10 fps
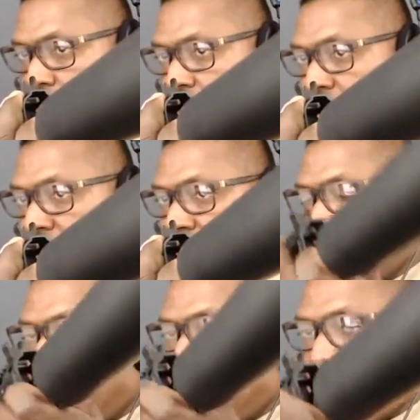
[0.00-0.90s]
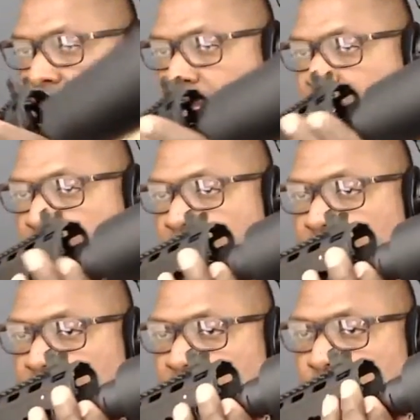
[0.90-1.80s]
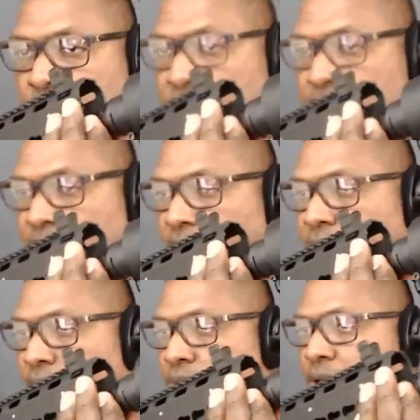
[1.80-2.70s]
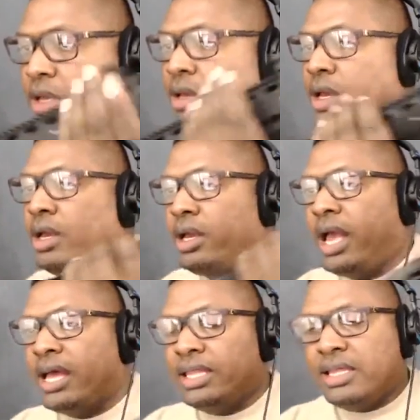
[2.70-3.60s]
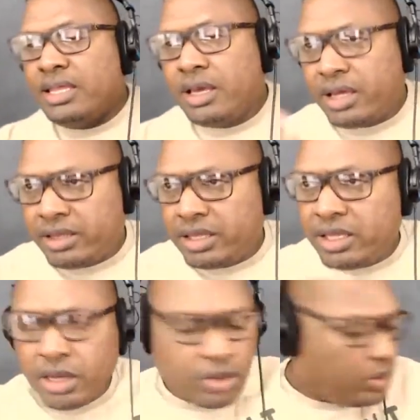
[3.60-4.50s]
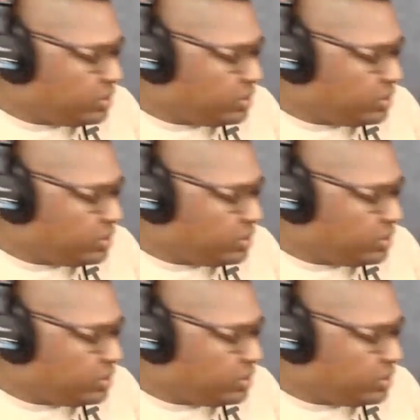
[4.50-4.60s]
the AK Chaotic Suppressor from Liberty. And then the other one's a